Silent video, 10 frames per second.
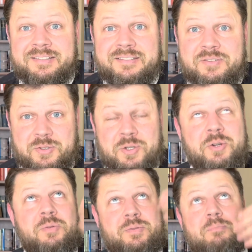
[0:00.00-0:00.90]
it's
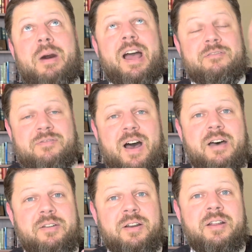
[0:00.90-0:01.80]
true, my
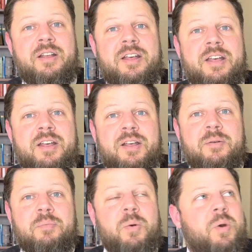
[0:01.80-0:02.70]
Father,
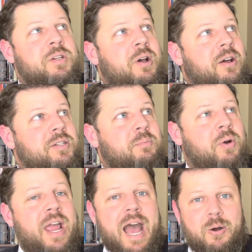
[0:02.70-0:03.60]
but we're taught to
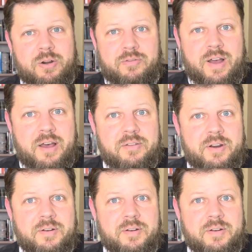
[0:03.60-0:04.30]
pray our Father,